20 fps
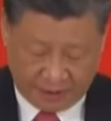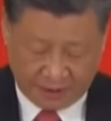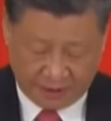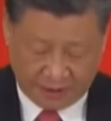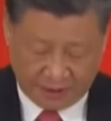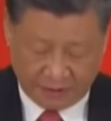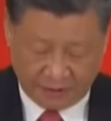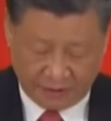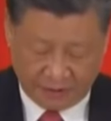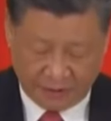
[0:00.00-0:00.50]
And
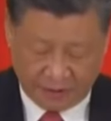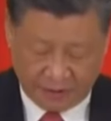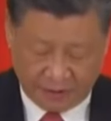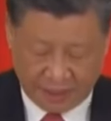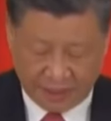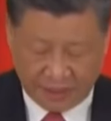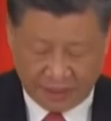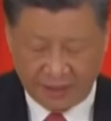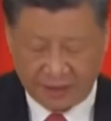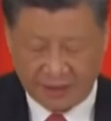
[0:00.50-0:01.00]
secondly,
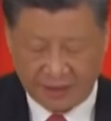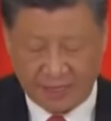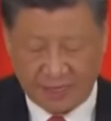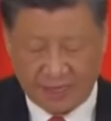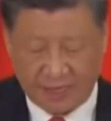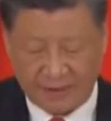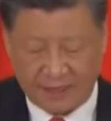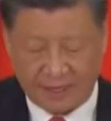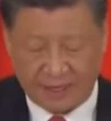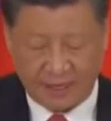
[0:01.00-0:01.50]
because China
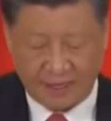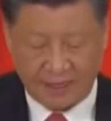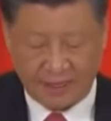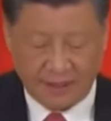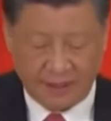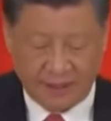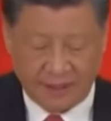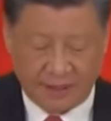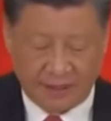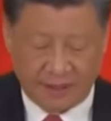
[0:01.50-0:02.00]
now is a very
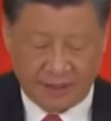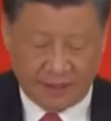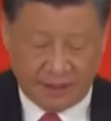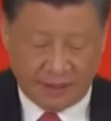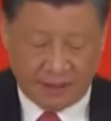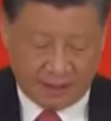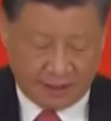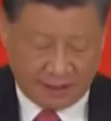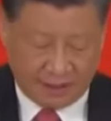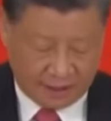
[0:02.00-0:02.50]
powerful
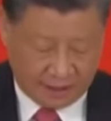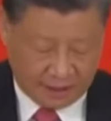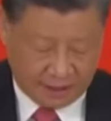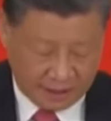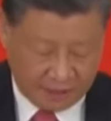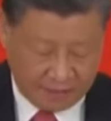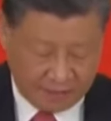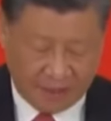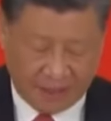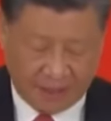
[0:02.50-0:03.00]
country
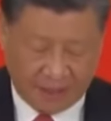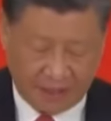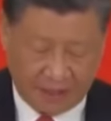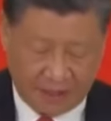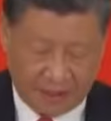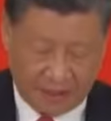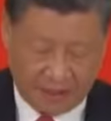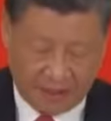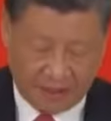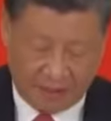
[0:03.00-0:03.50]
in the
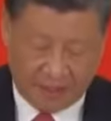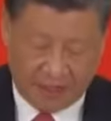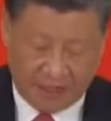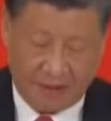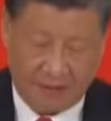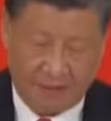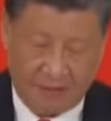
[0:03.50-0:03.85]
economic and military